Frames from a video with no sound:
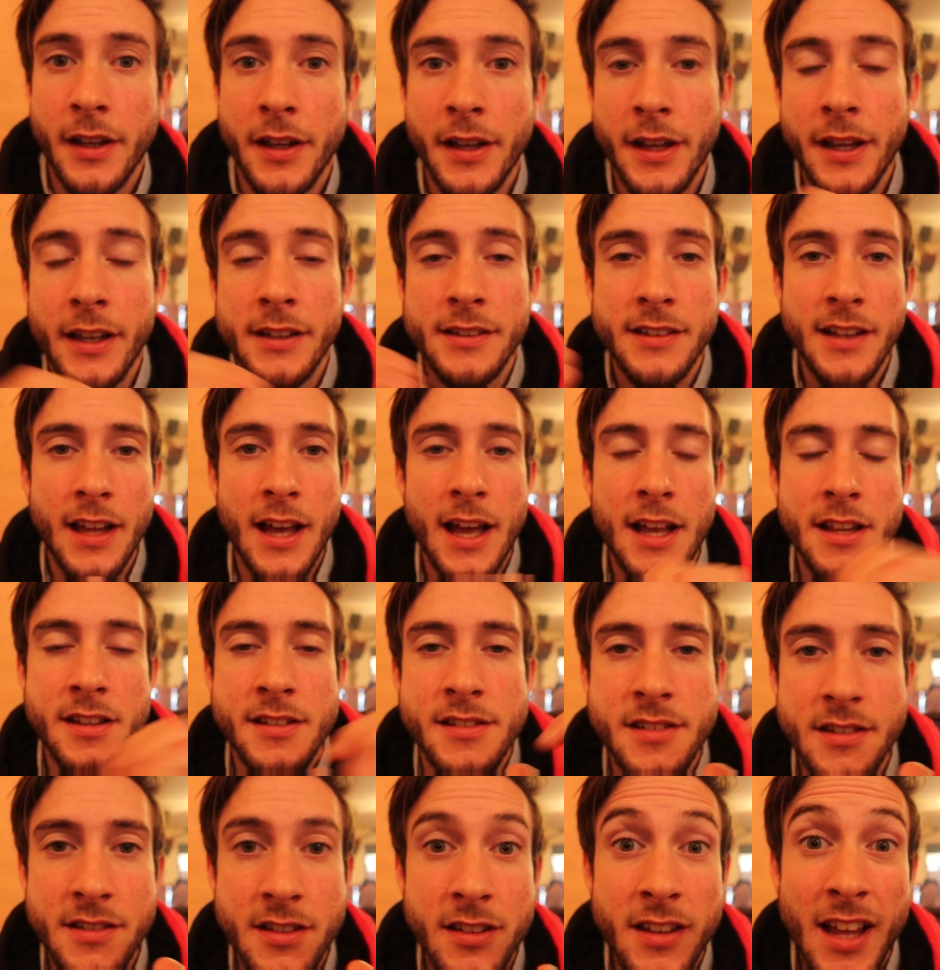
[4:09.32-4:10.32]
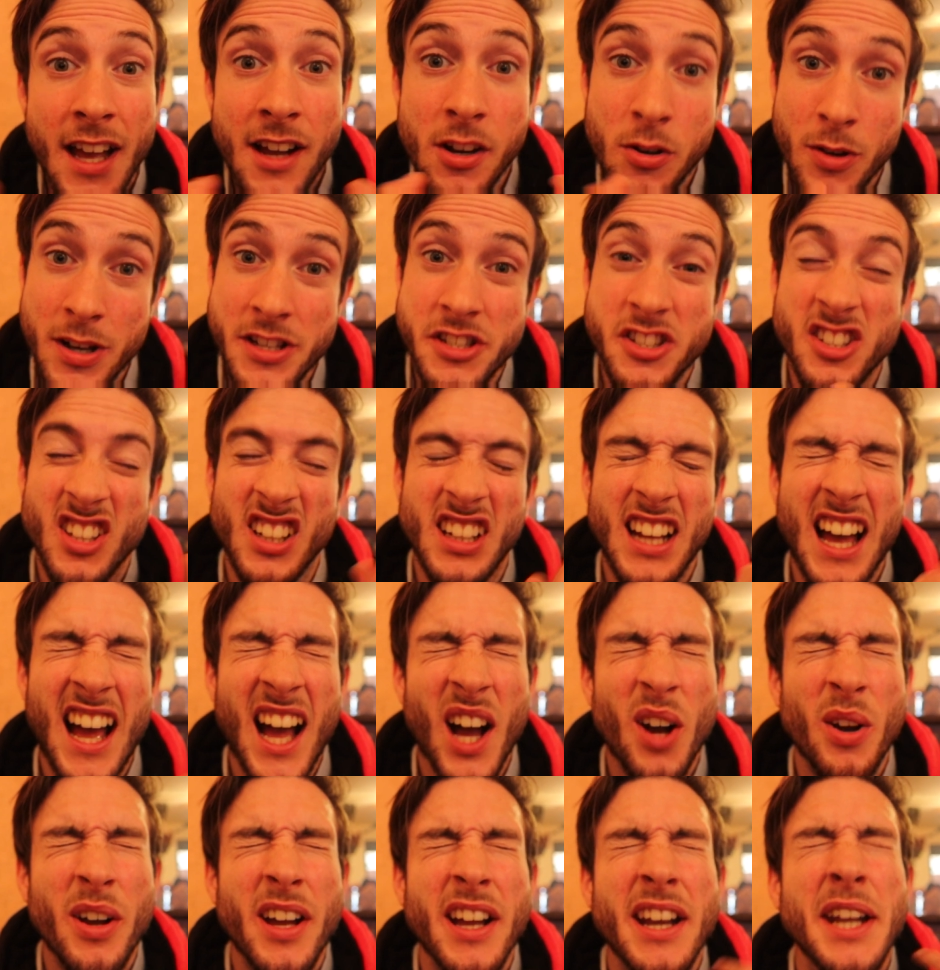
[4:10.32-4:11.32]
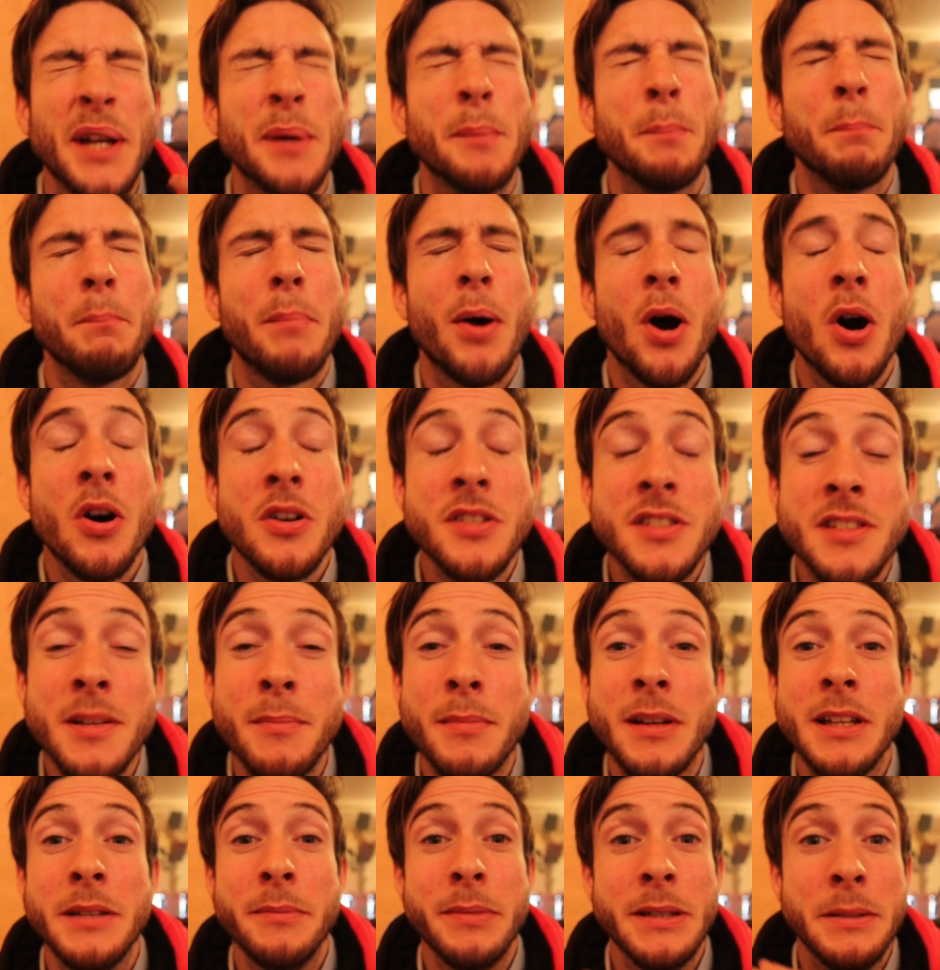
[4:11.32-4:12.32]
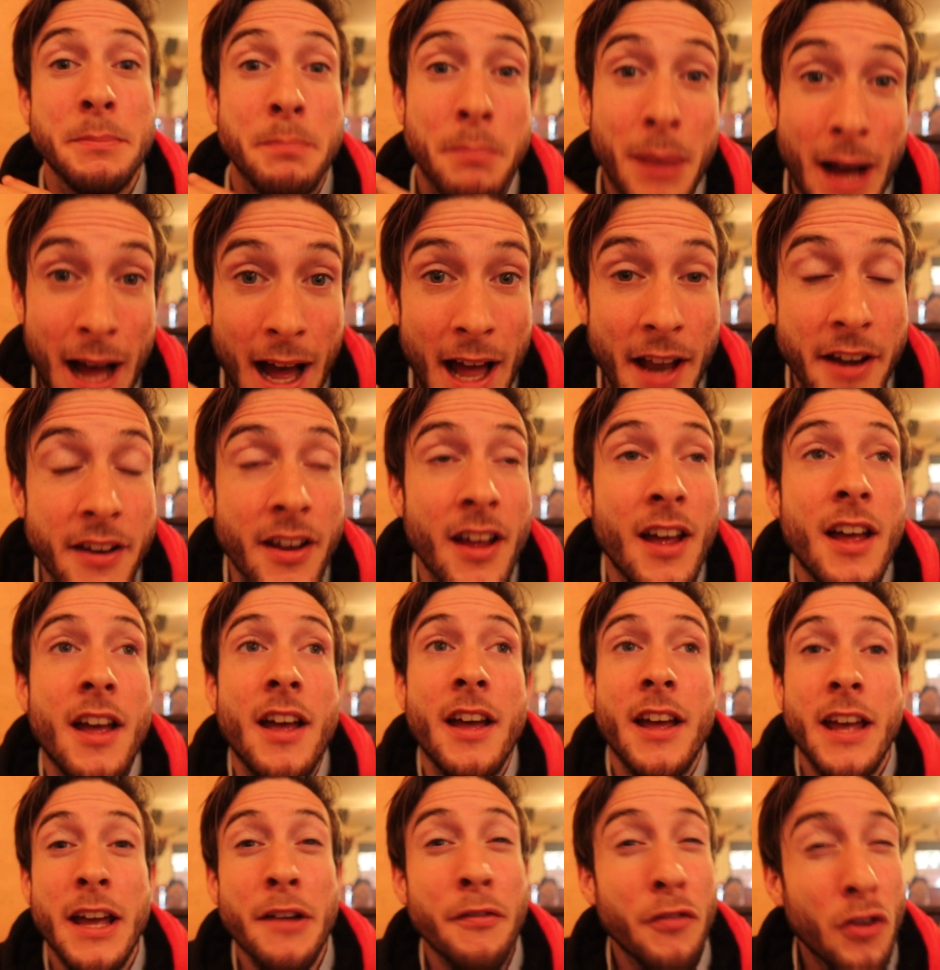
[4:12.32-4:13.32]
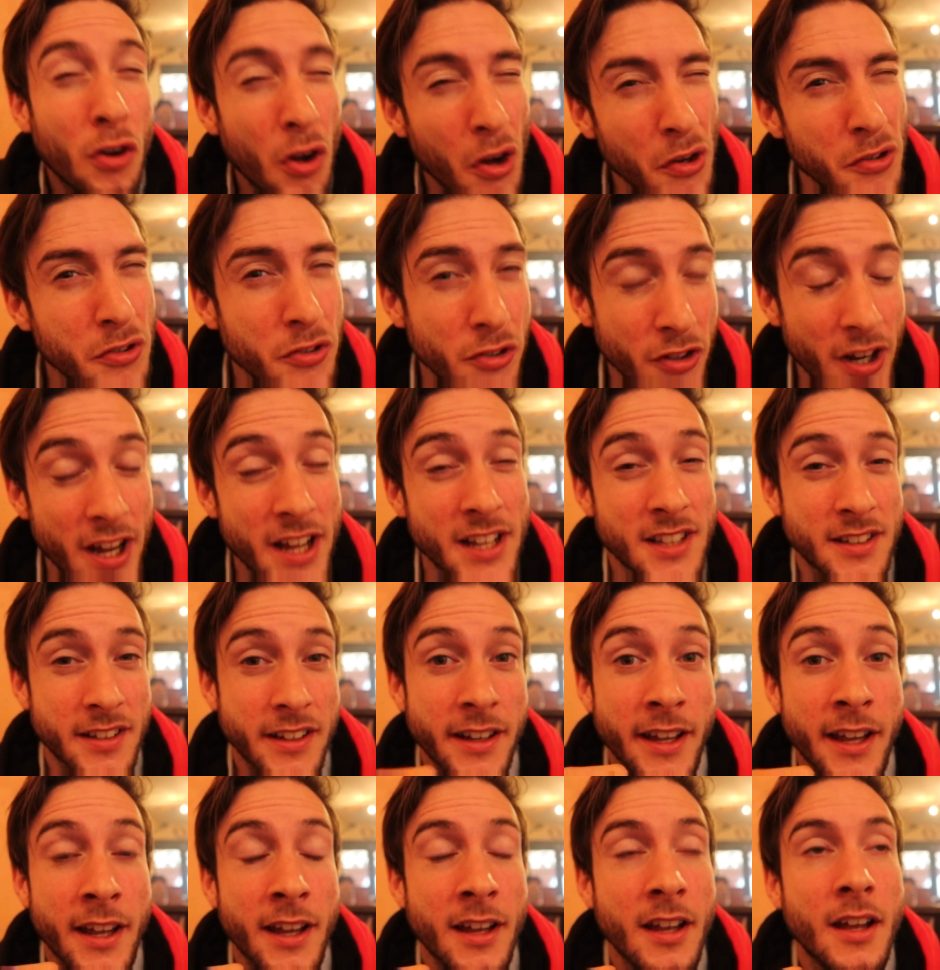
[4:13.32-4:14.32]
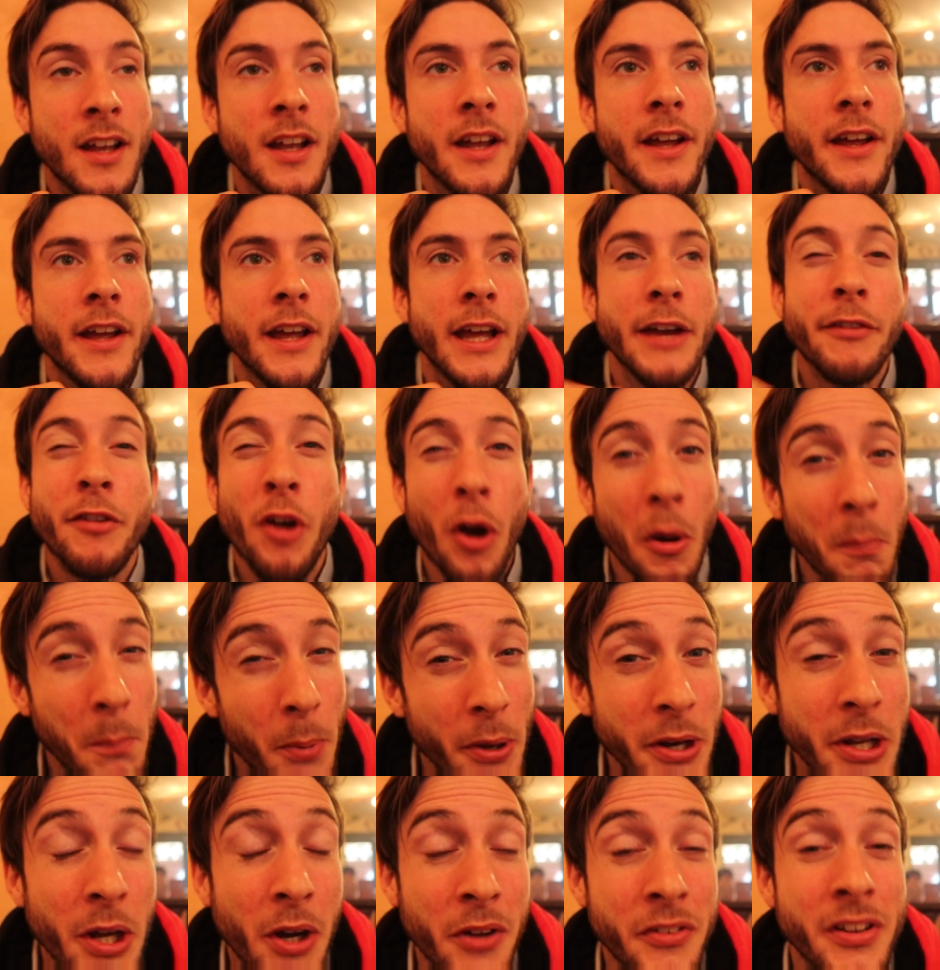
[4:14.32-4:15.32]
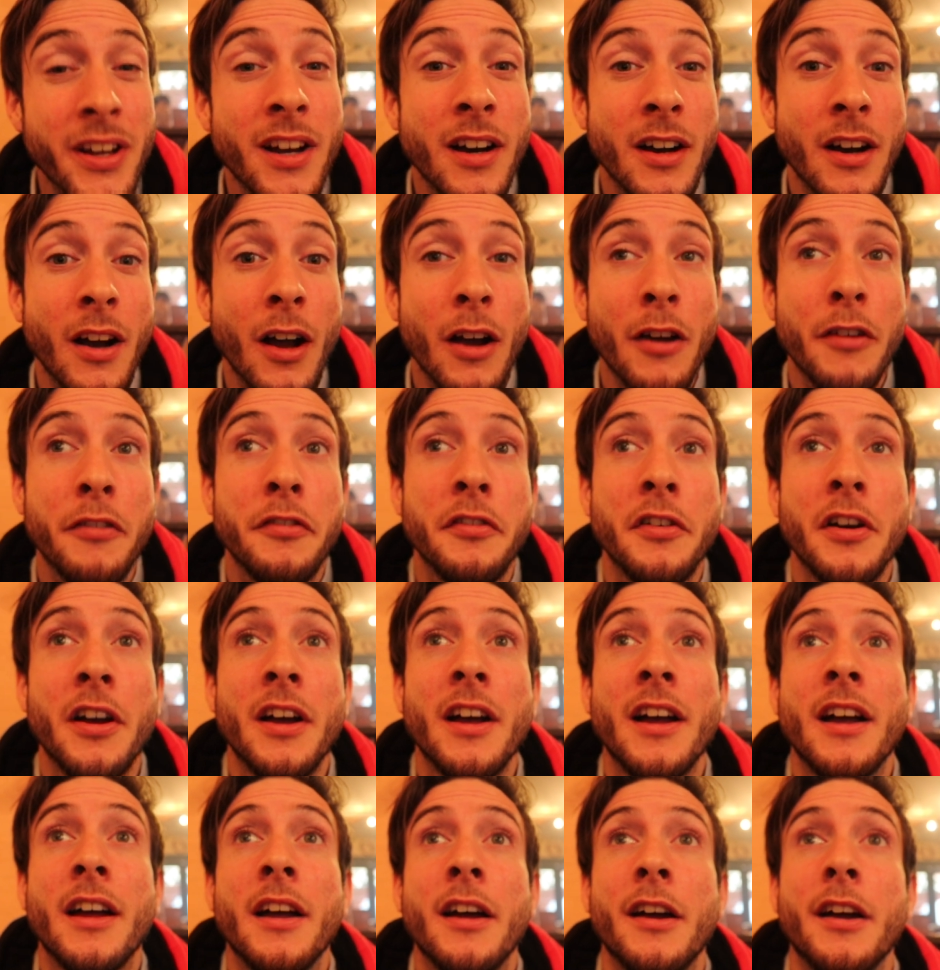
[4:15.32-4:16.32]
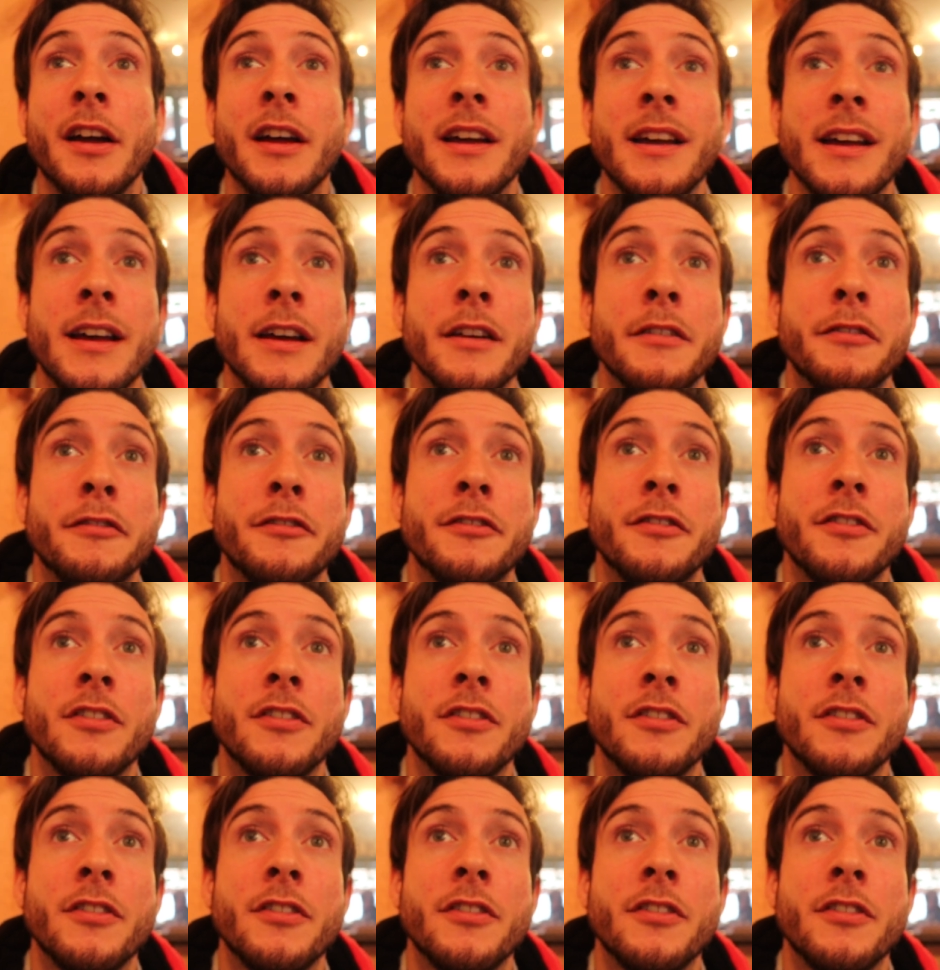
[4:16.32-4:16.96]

here's the answer to that question. How can it possibly be bad if God created it, if God put it on the earth, if